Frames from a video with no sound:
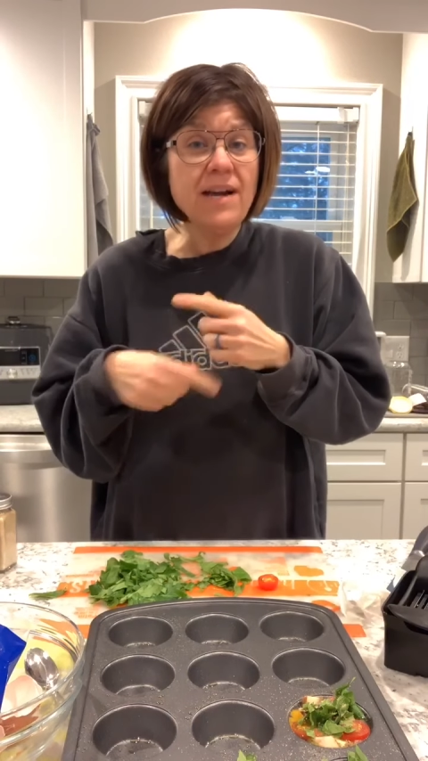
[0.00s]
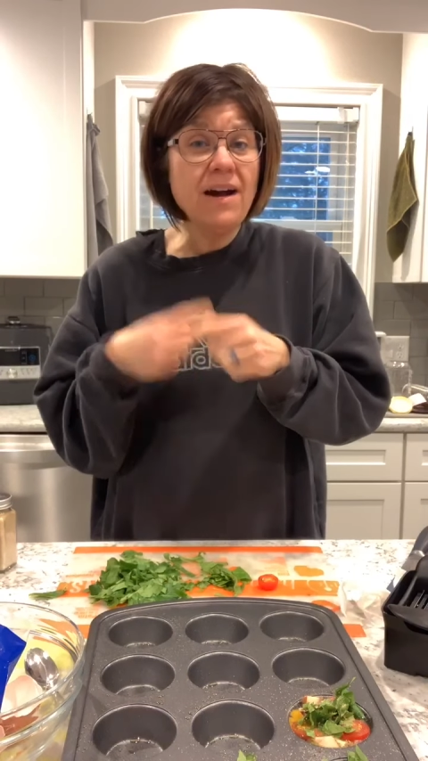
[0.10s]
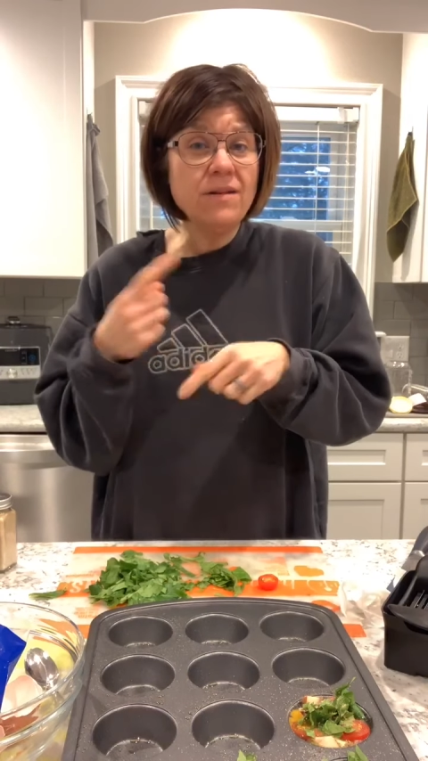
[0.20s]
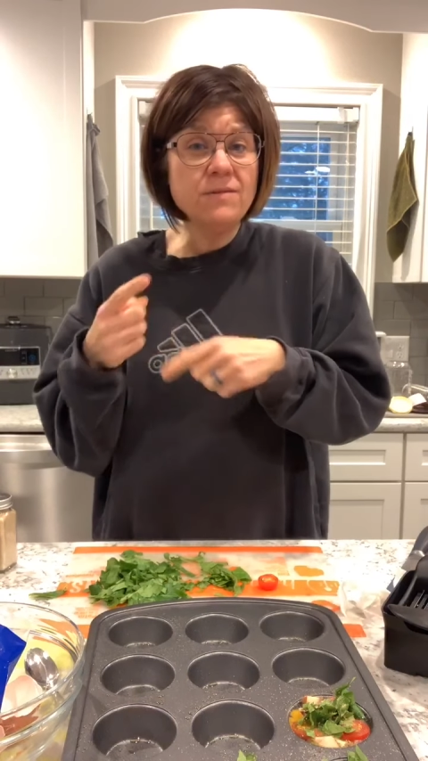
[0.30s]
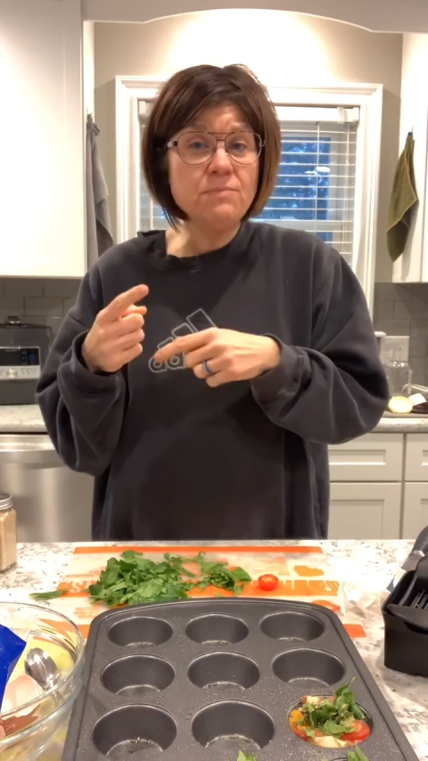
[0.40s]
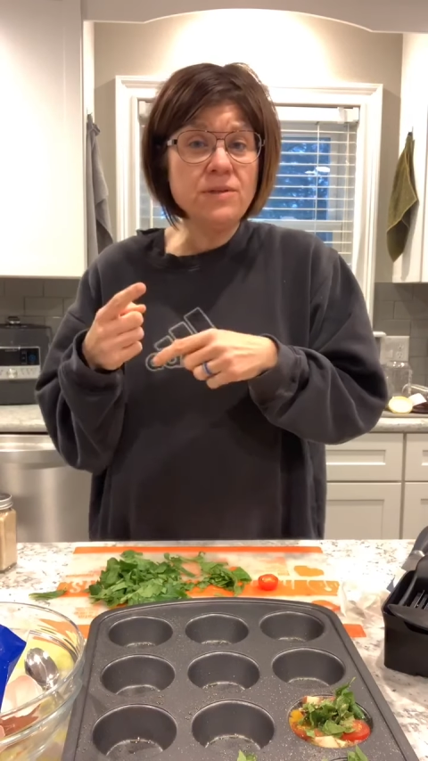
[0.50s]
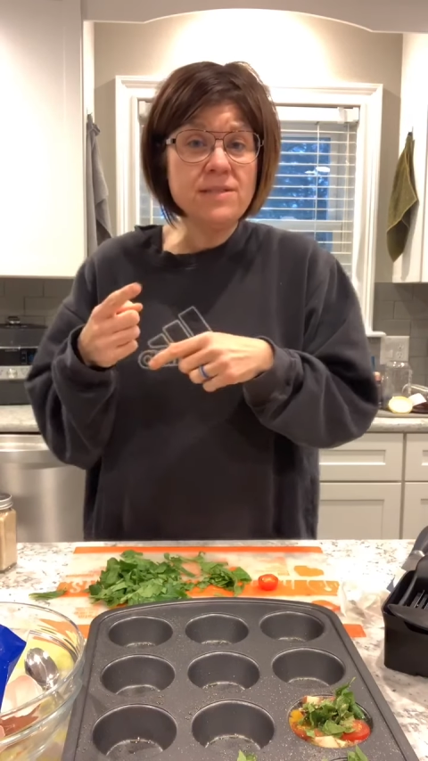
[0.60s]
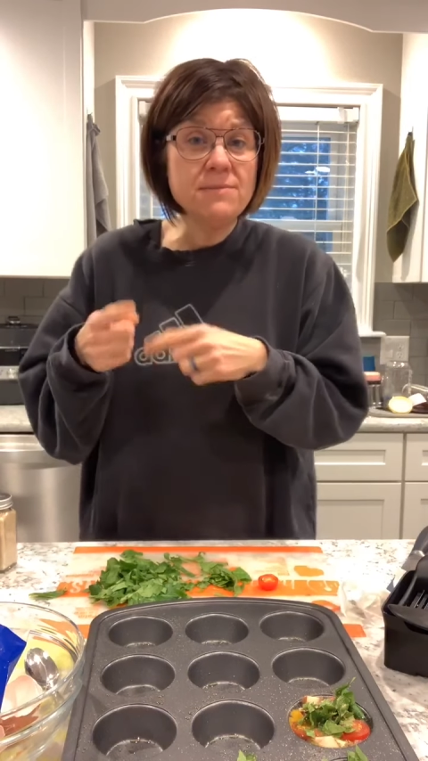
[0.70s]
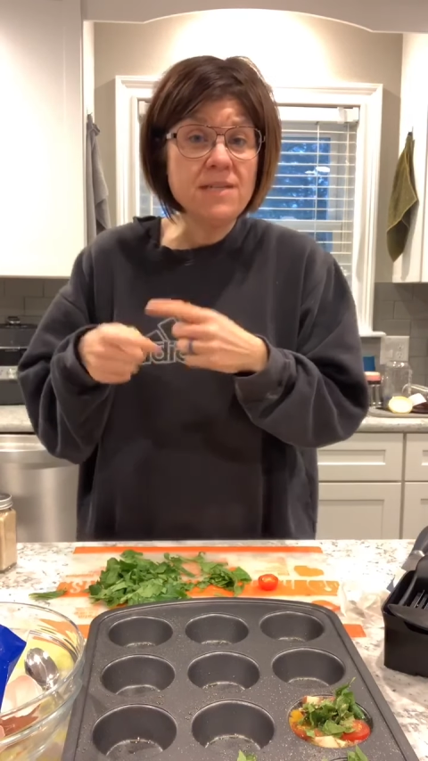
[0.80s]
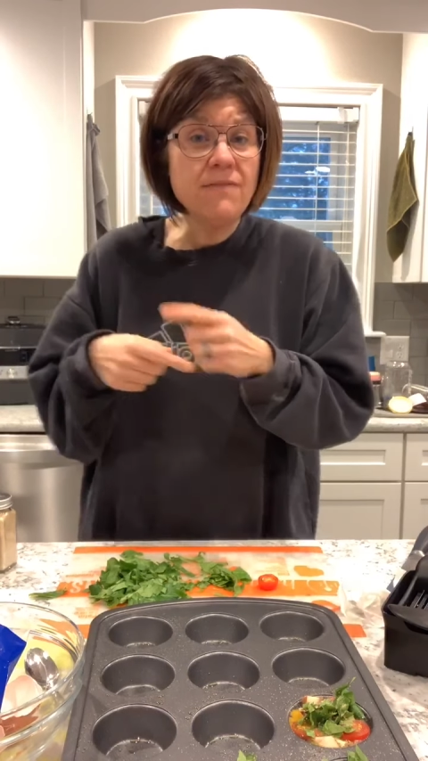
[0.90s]
I'll put
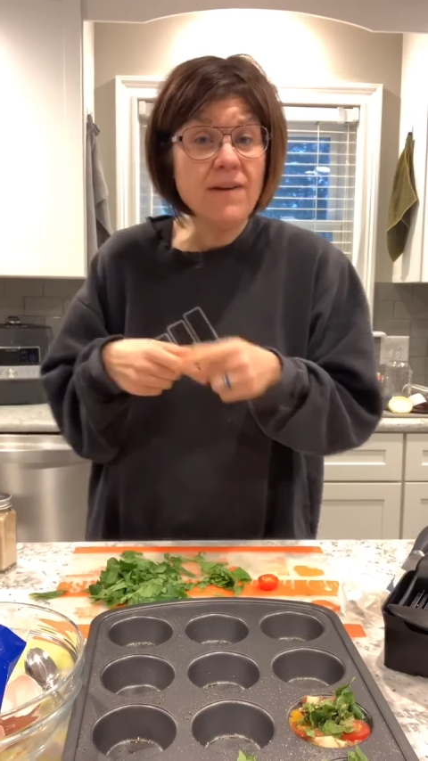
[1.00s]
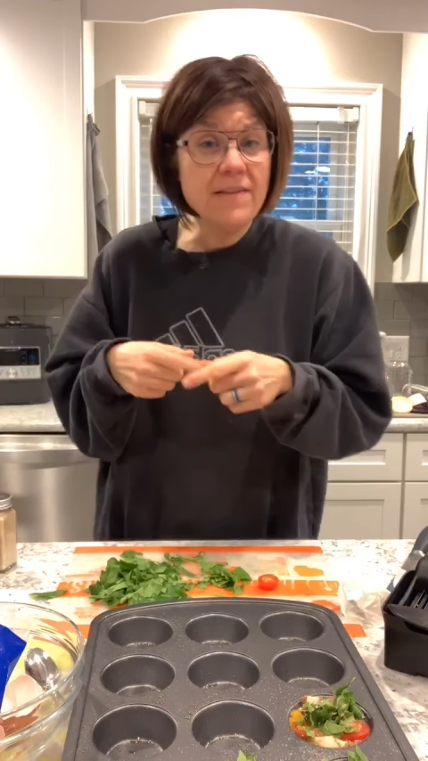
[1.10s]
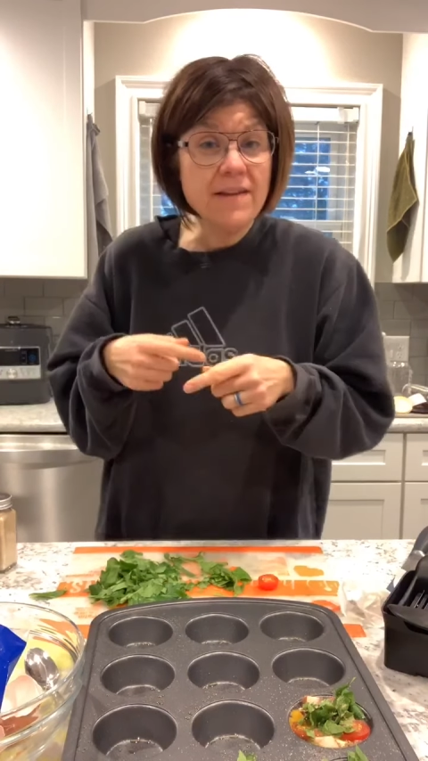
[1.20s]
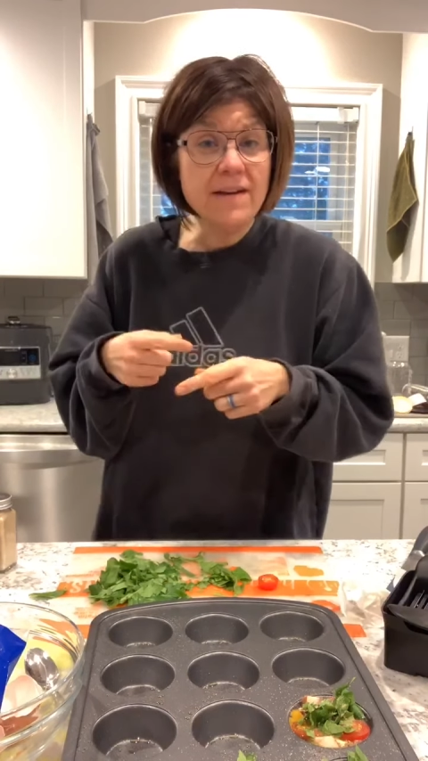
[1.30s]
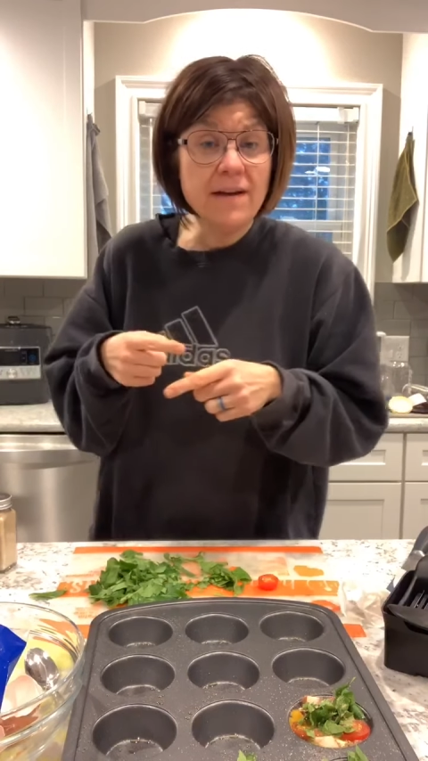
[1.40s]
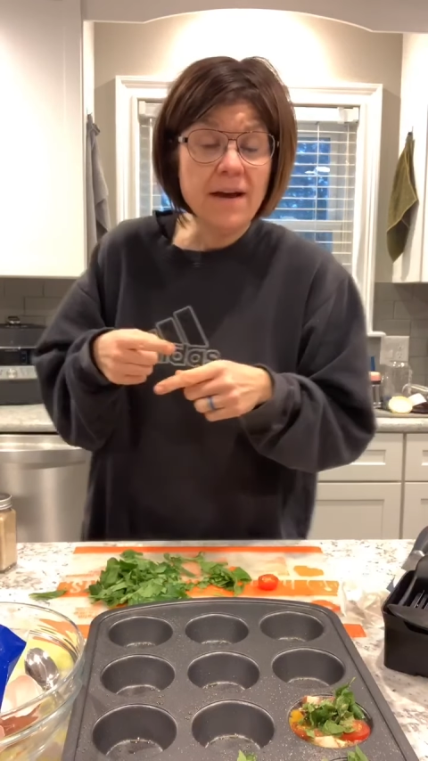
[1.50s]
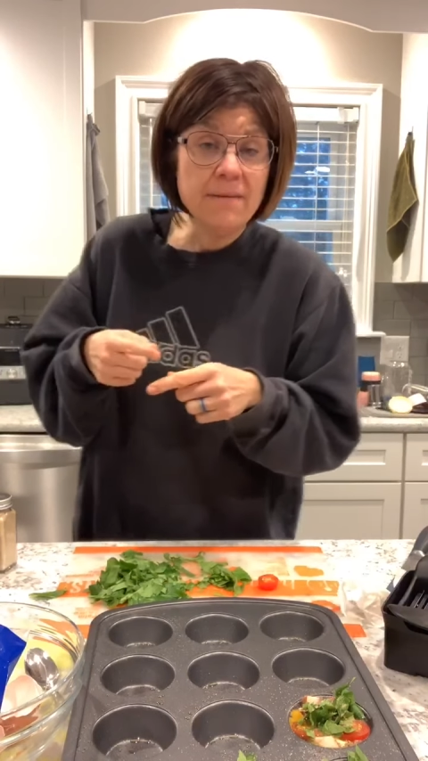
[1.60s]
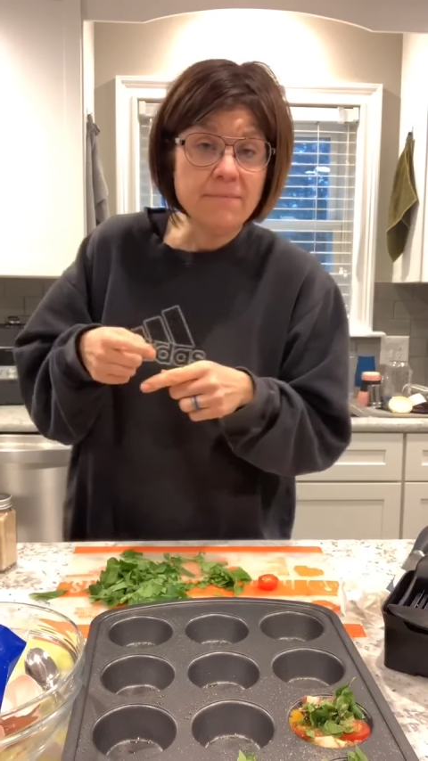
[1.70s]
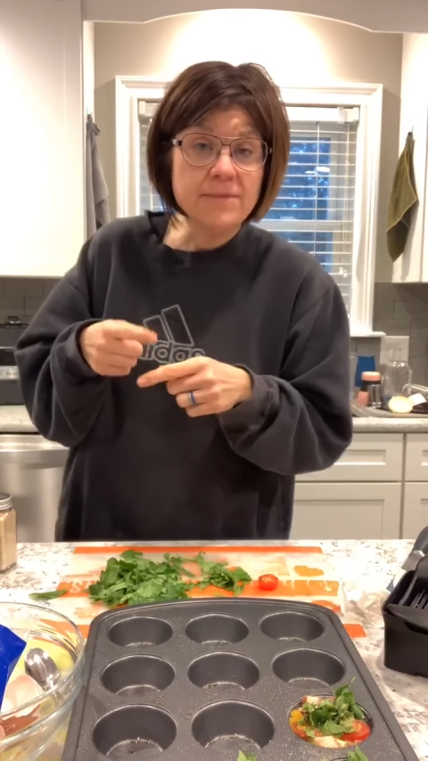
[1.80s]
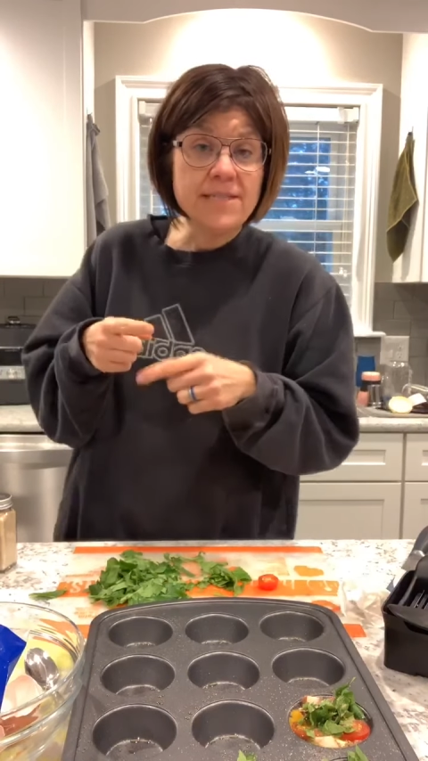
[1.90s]
some stuff on
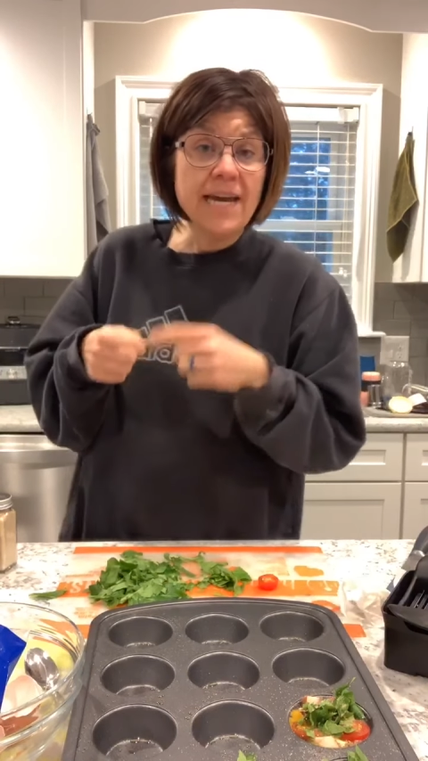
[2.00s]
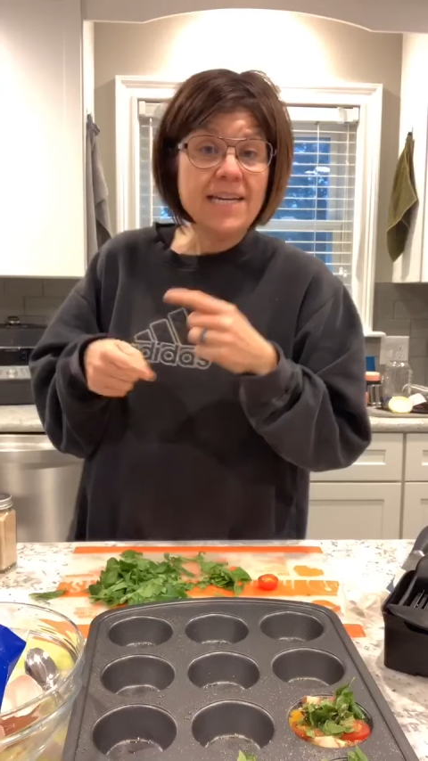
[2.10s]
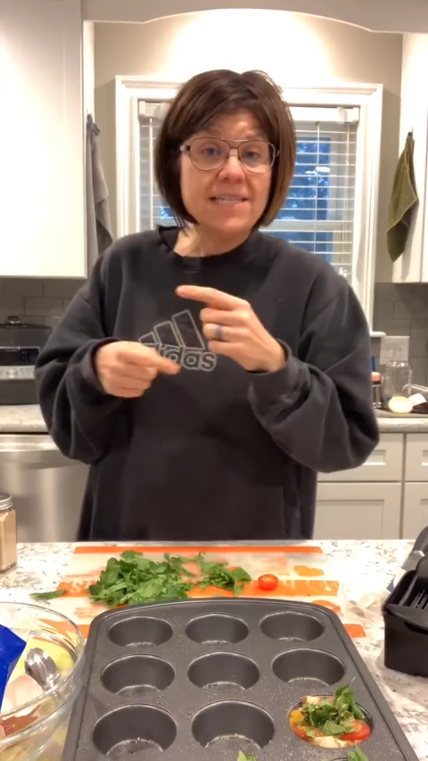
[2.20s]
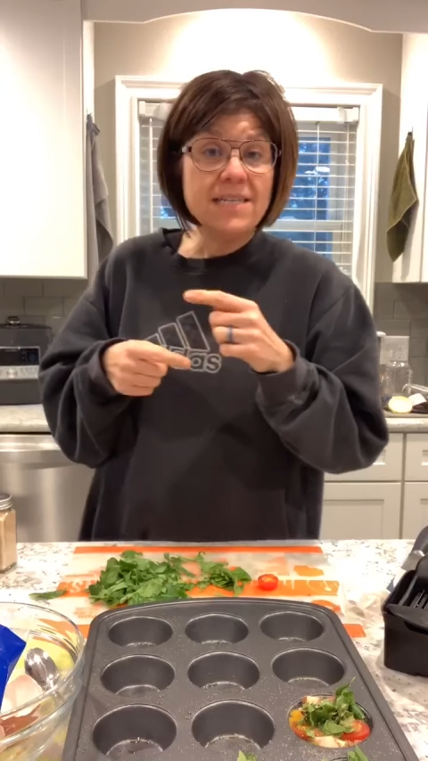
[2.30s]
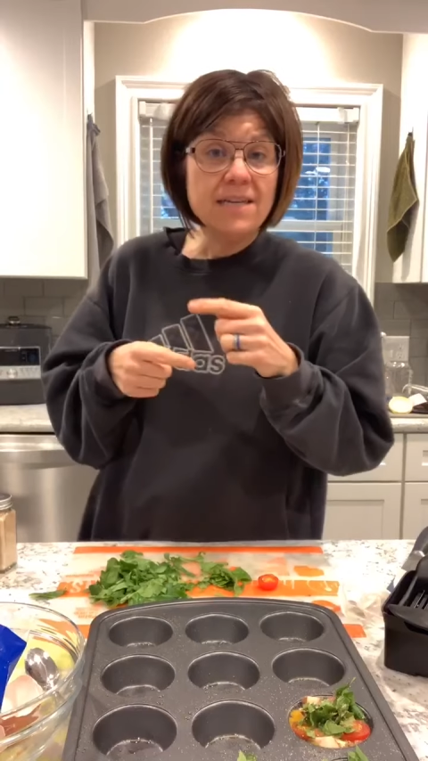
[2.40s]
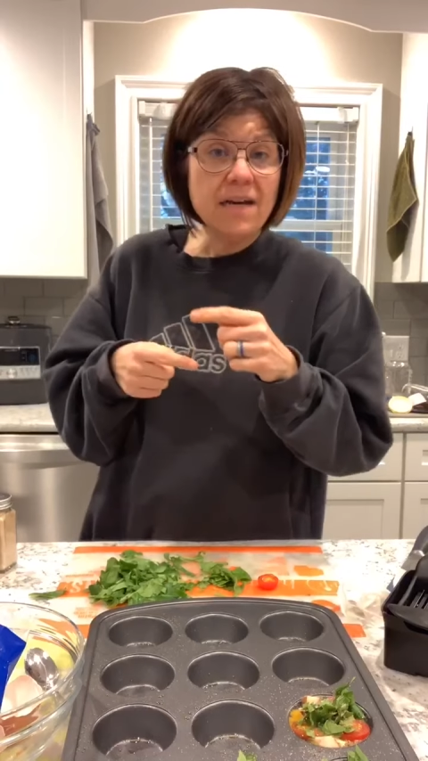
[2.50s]
the site